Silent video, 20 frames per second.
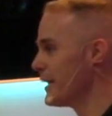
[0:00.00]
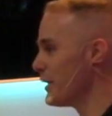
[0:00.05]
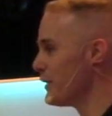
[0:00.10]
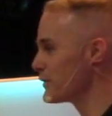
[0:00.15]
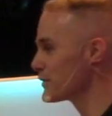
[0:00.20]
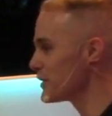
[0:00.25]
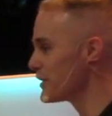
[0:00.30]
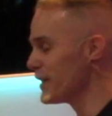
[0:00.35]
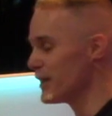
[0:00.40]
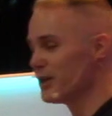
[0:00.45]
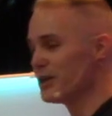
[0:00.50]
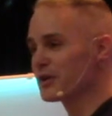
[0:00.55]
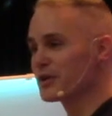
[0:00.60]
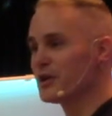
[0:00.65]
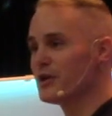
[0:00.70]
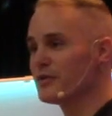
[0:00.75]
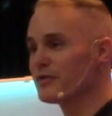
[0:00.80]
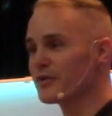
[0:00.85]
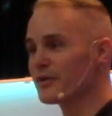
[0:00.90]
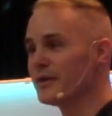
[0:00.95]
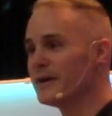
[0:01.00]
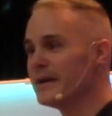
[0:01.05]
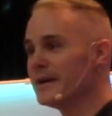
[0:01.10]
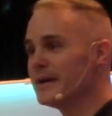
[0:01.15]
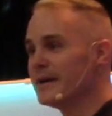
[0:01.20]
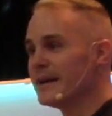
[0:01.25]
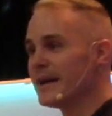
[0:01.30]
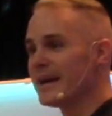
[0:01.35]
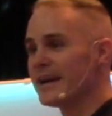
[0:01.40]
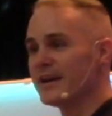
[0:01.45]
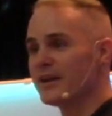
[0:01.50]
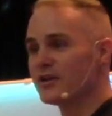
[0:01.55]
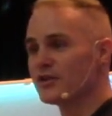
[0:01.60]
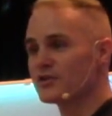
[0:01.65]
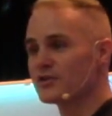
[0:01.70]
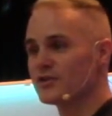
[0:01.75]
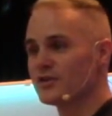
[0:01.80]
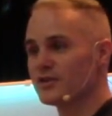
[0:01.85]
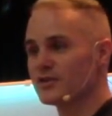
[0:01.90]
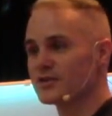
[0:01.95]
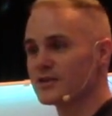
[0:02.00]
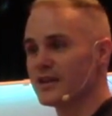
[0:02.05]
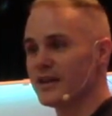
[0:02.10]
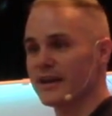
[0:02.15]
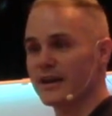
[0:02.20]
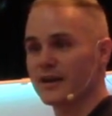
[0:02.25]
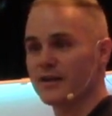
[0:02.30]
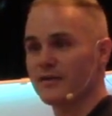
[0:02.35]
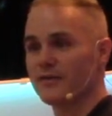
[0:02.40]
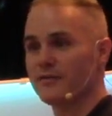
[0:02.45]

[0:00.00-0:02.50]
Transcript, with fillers: all of a sudden I look over and there's this like